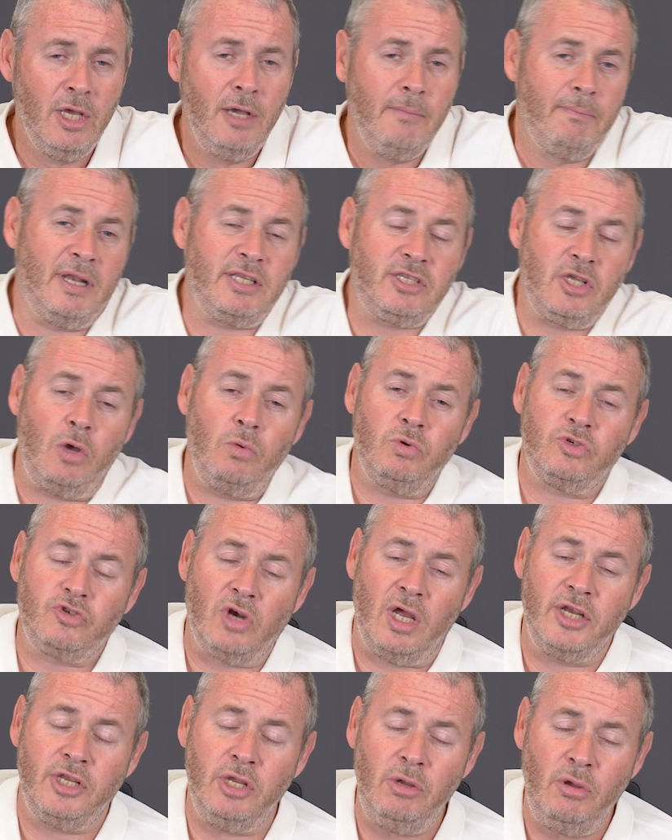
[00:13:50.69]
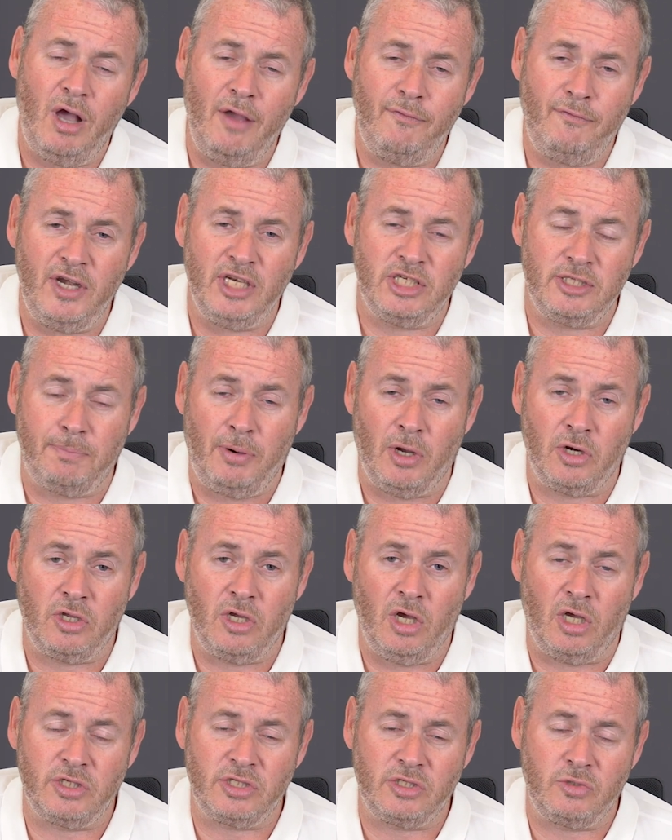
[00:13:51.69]
But as I always try and do, I finish the
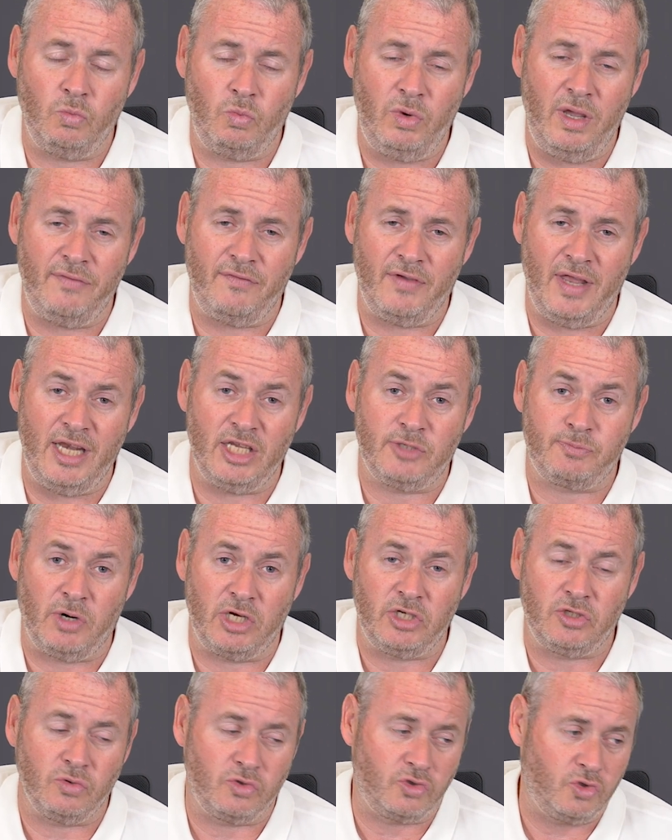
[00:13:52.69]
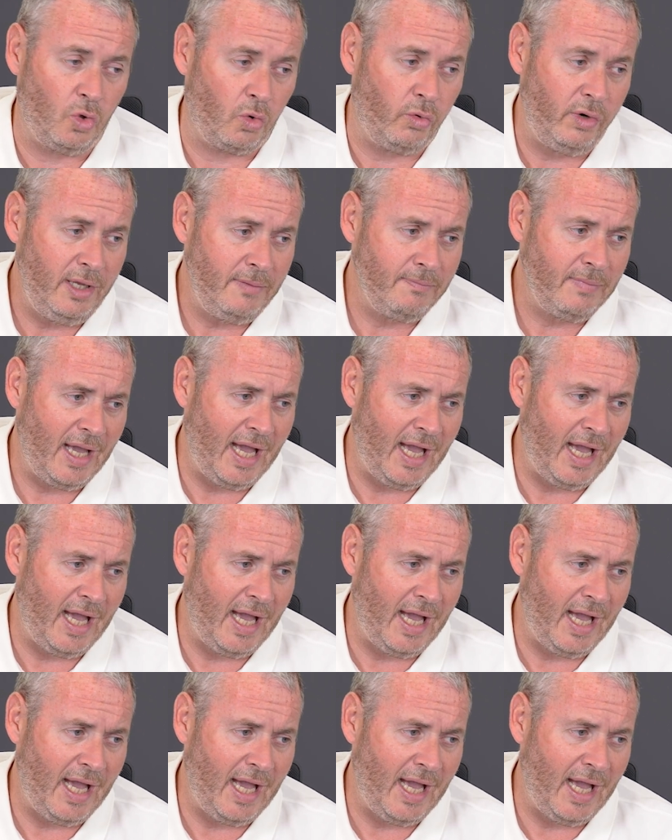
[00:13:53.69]
podcast with an inspirational story.